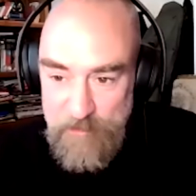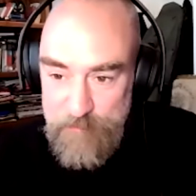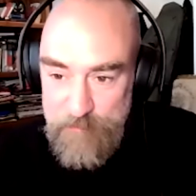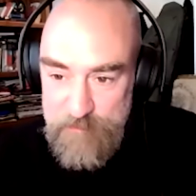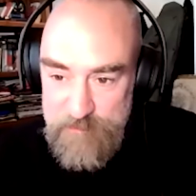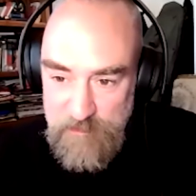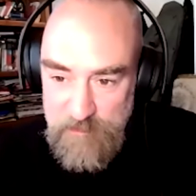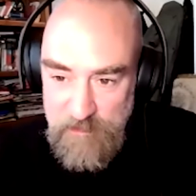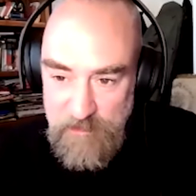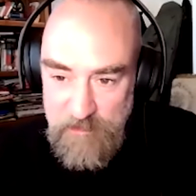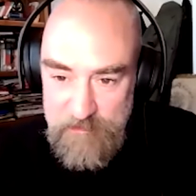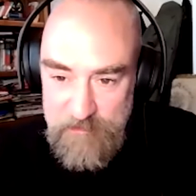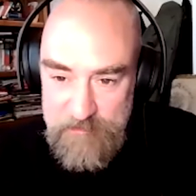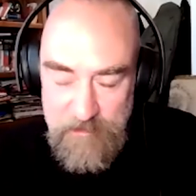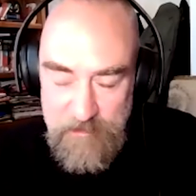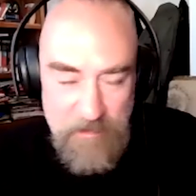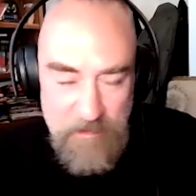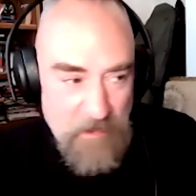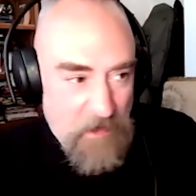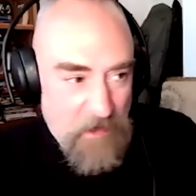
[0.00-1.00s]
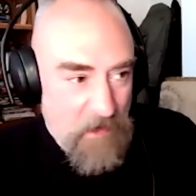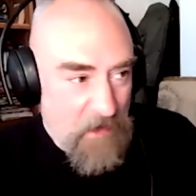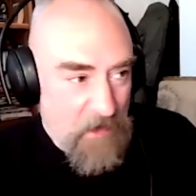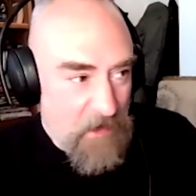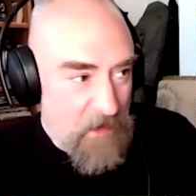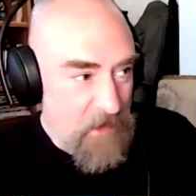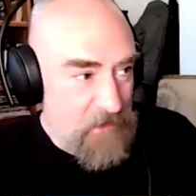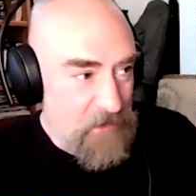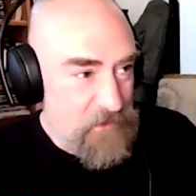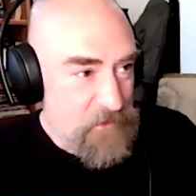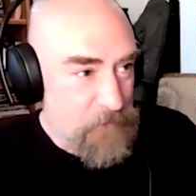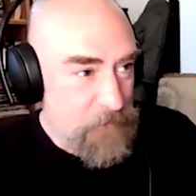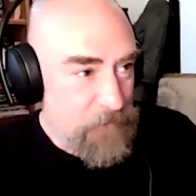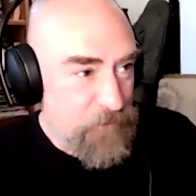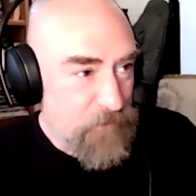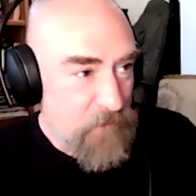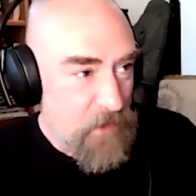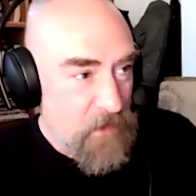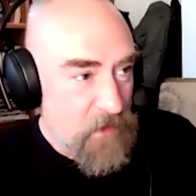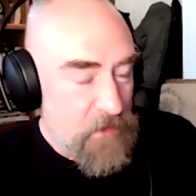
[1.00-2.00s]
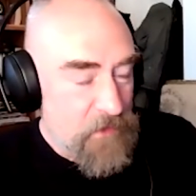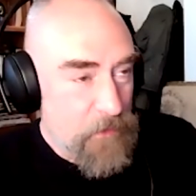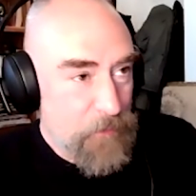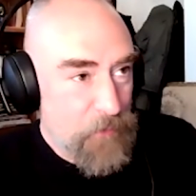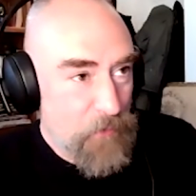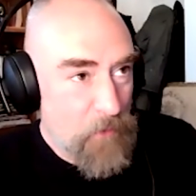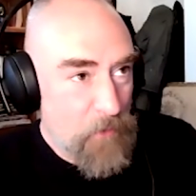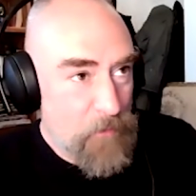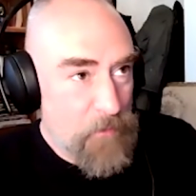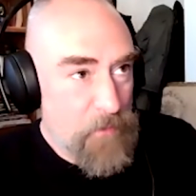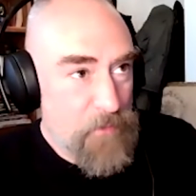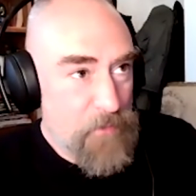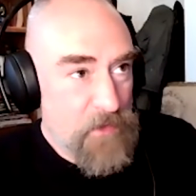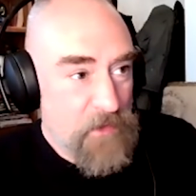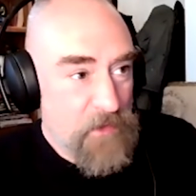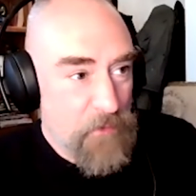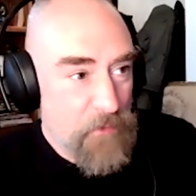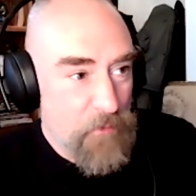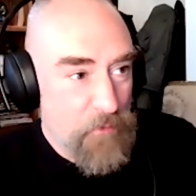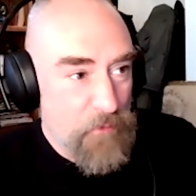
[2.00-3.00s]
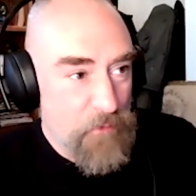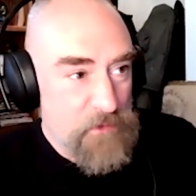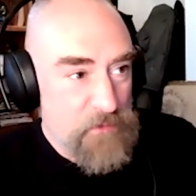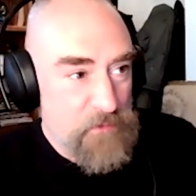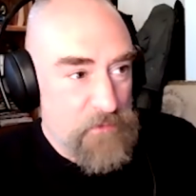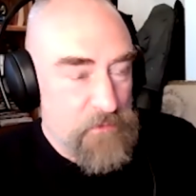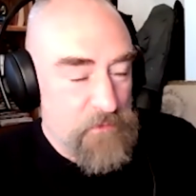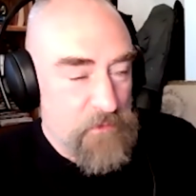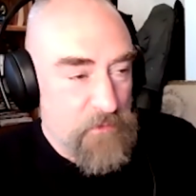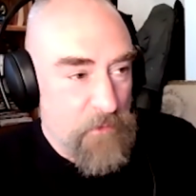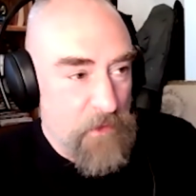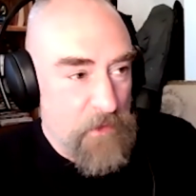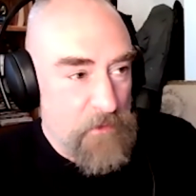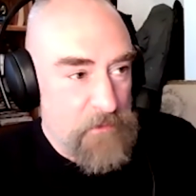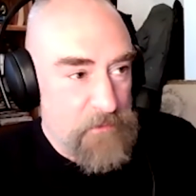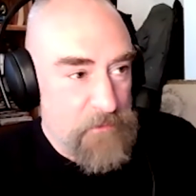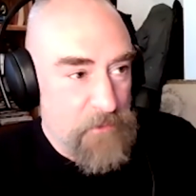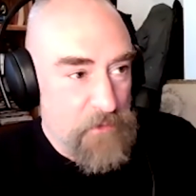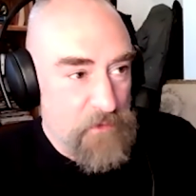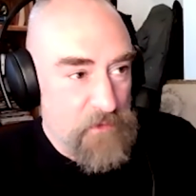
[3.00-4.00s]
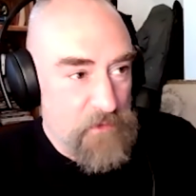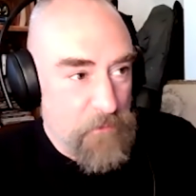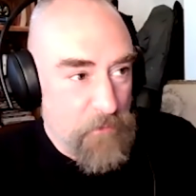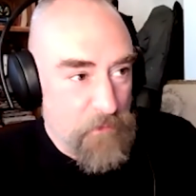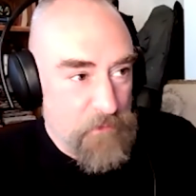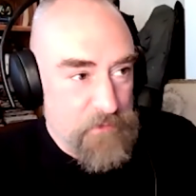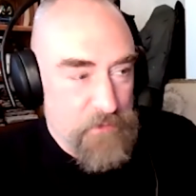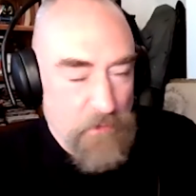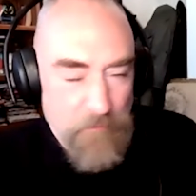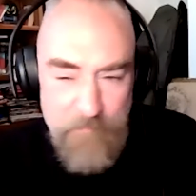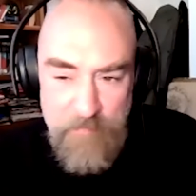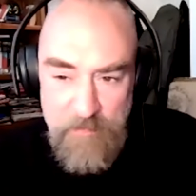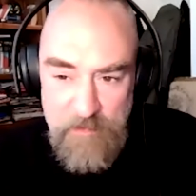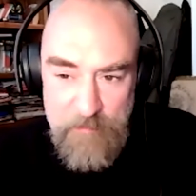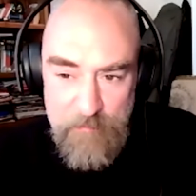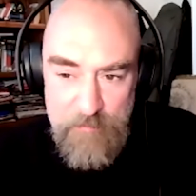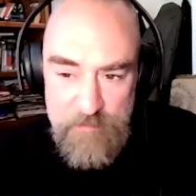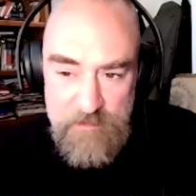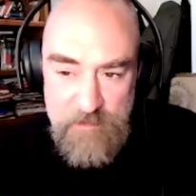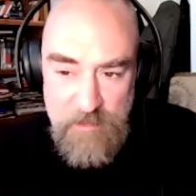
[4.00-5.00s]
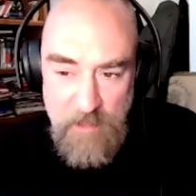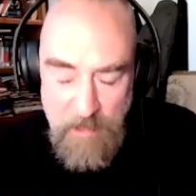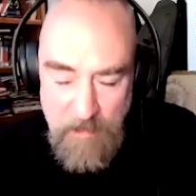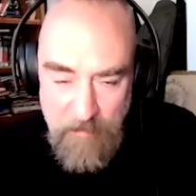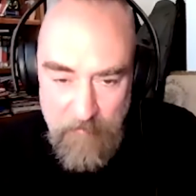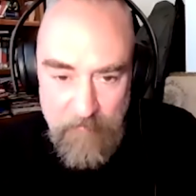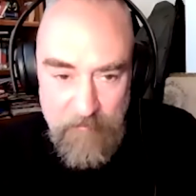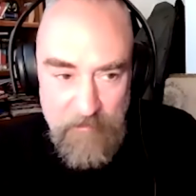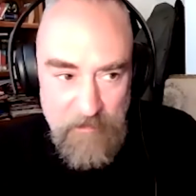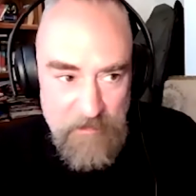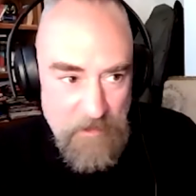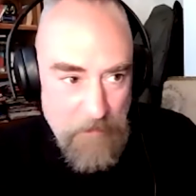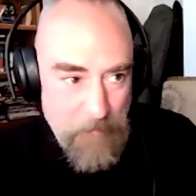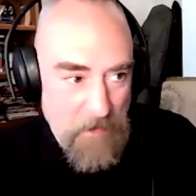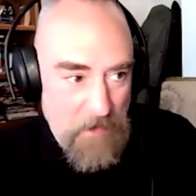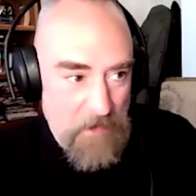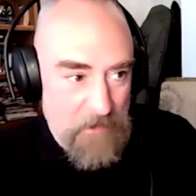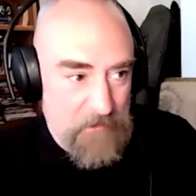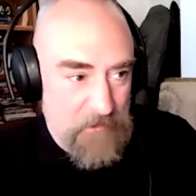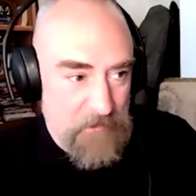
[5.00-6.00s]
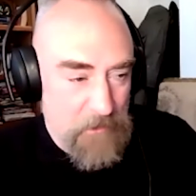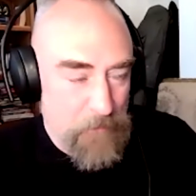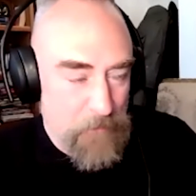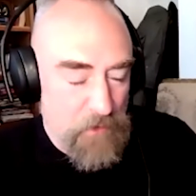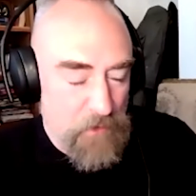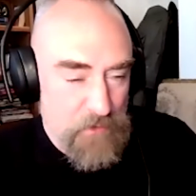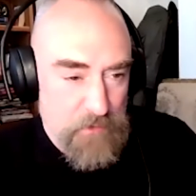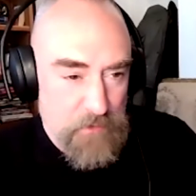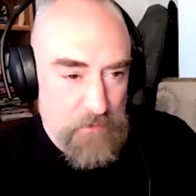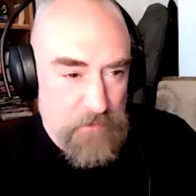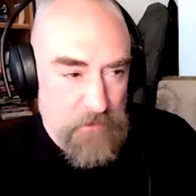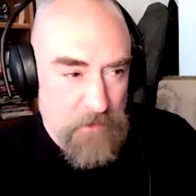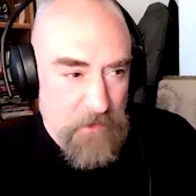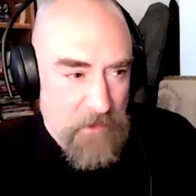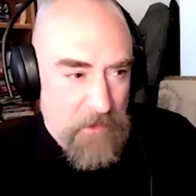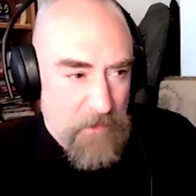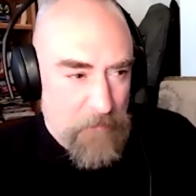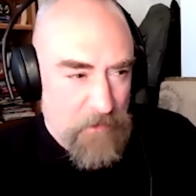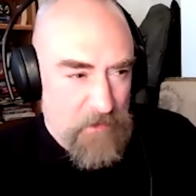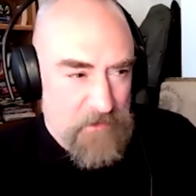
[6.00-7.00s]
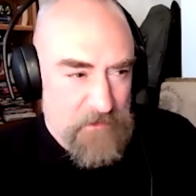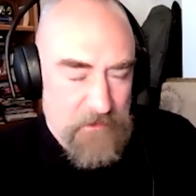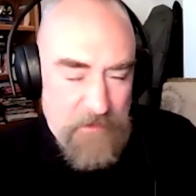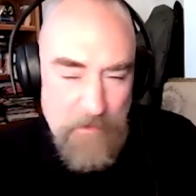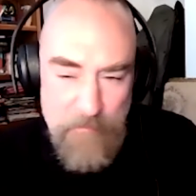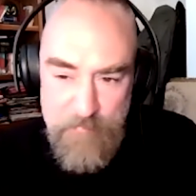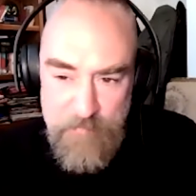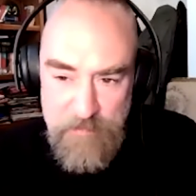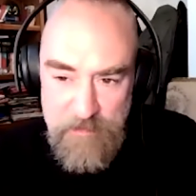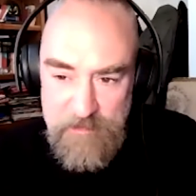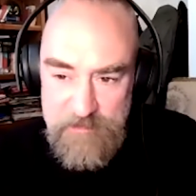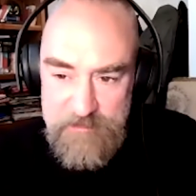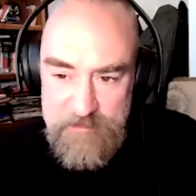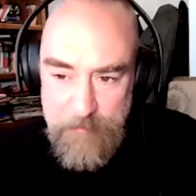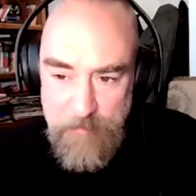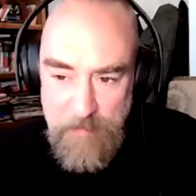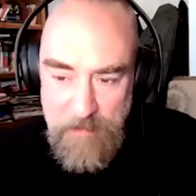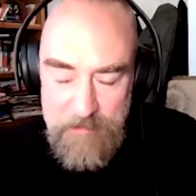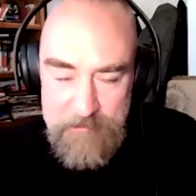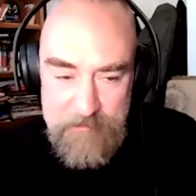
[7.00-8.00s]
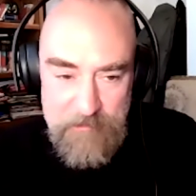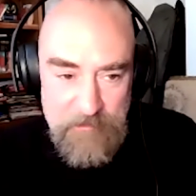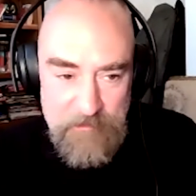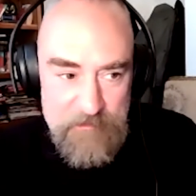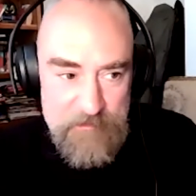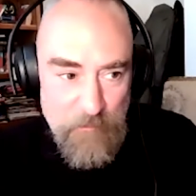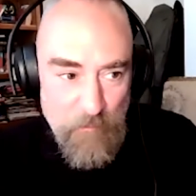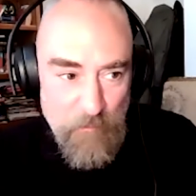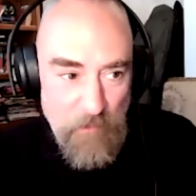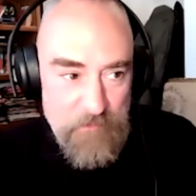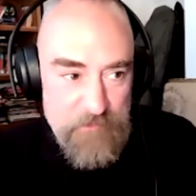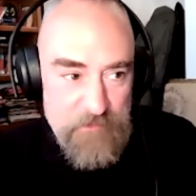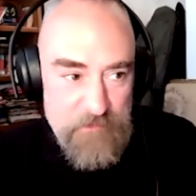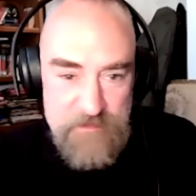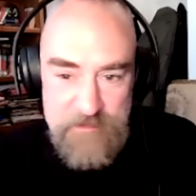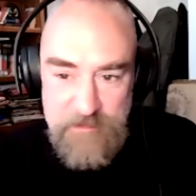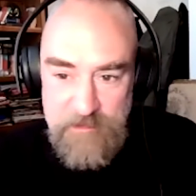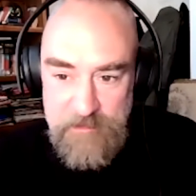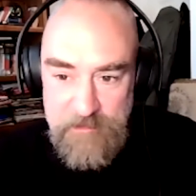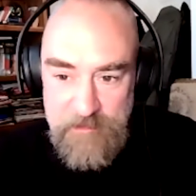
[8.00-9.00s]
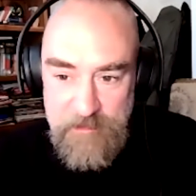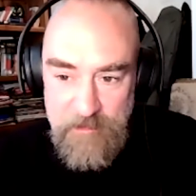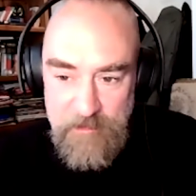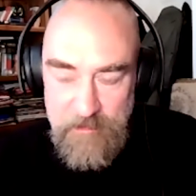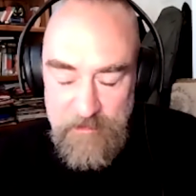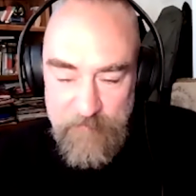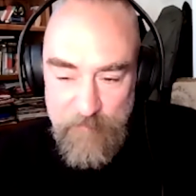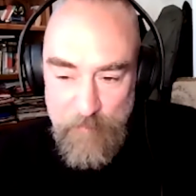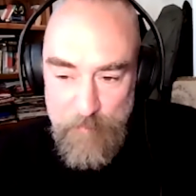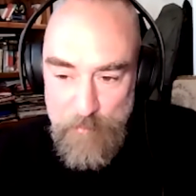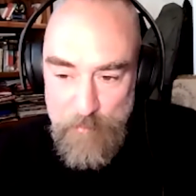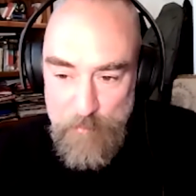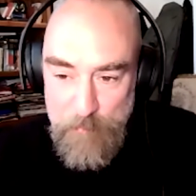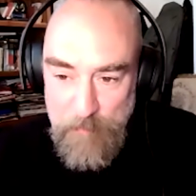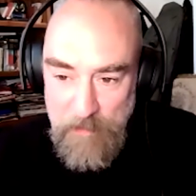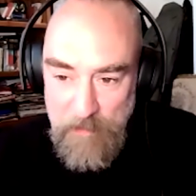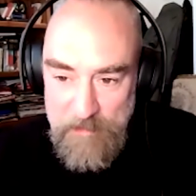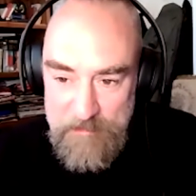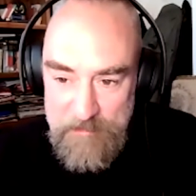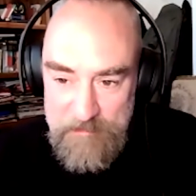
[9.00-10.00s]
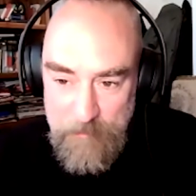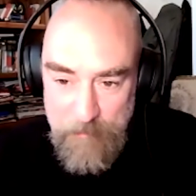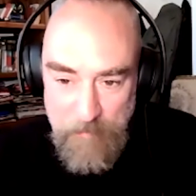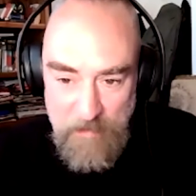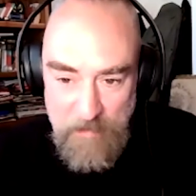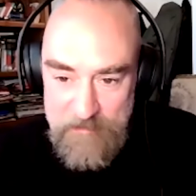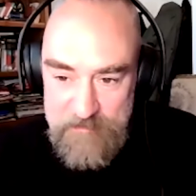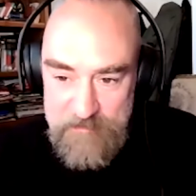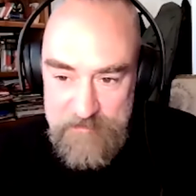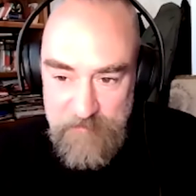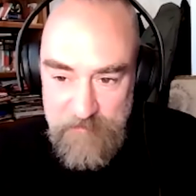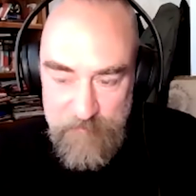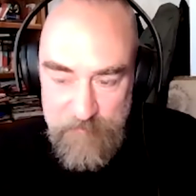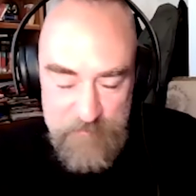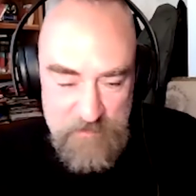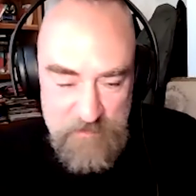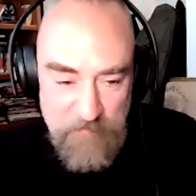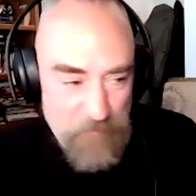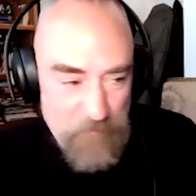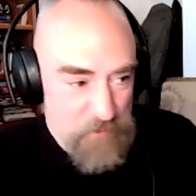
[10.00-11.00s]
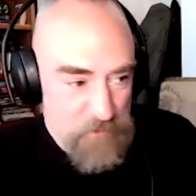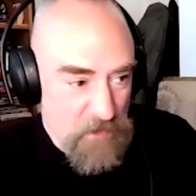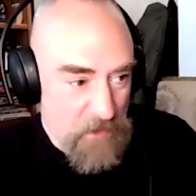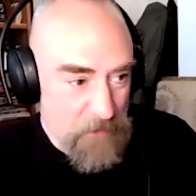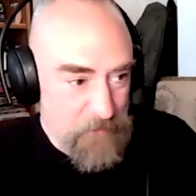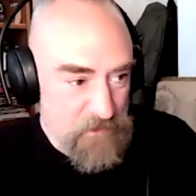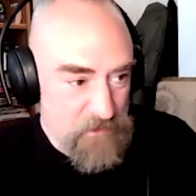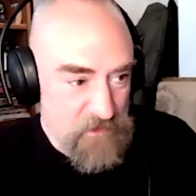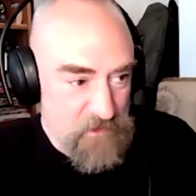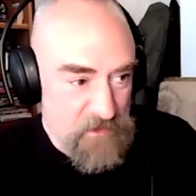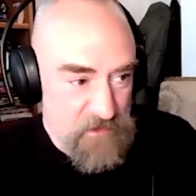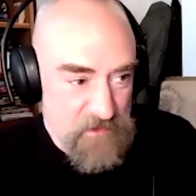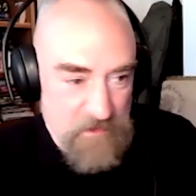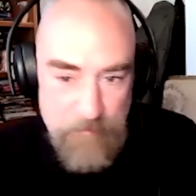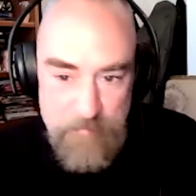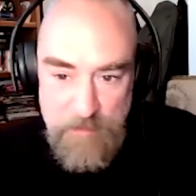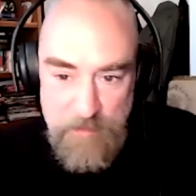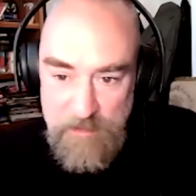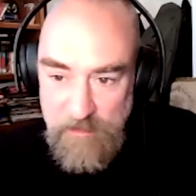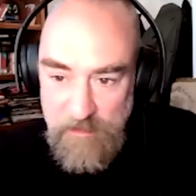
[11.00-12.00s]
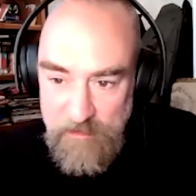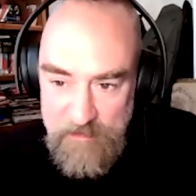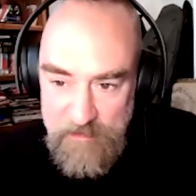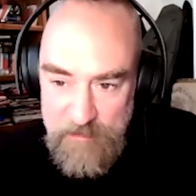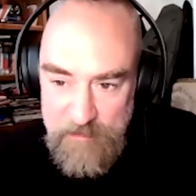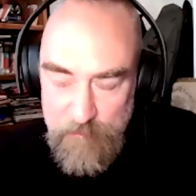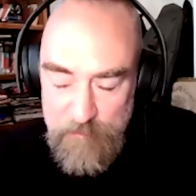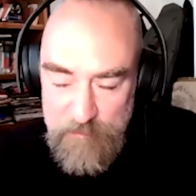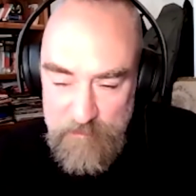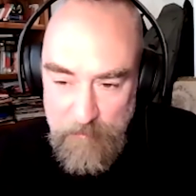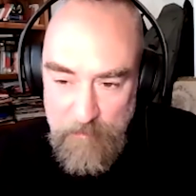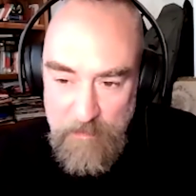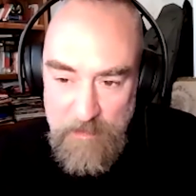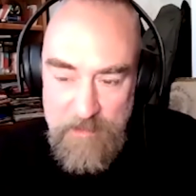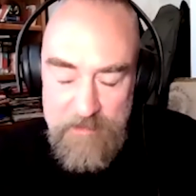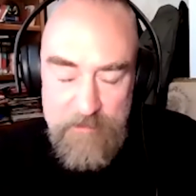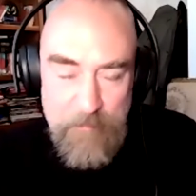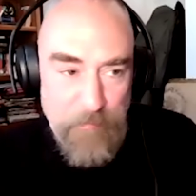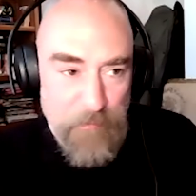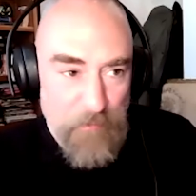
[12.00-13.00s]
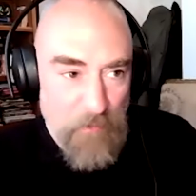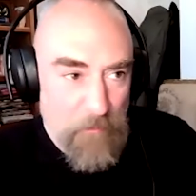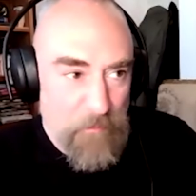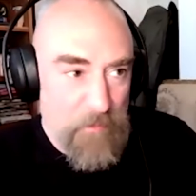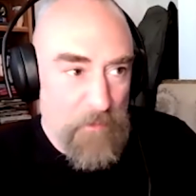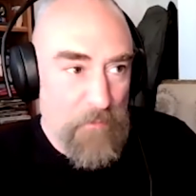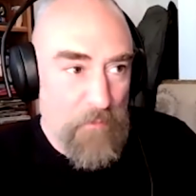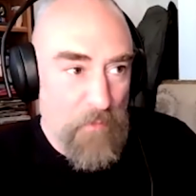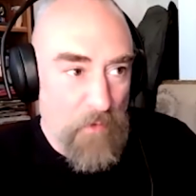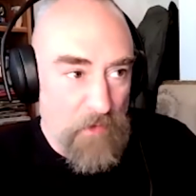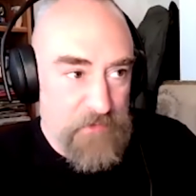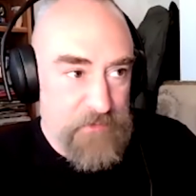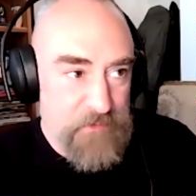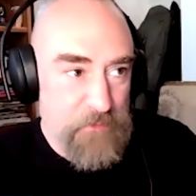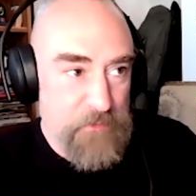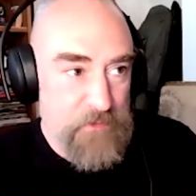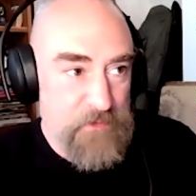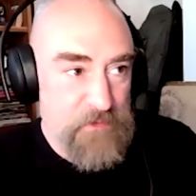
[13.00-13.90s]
was a kid, and the problem with it always was the way it was moved towards. Not that it was inherently a bad thing, because I don't think it's a bad thing to want to see Liverpool play the best several times a season and be in a league with them. The problem was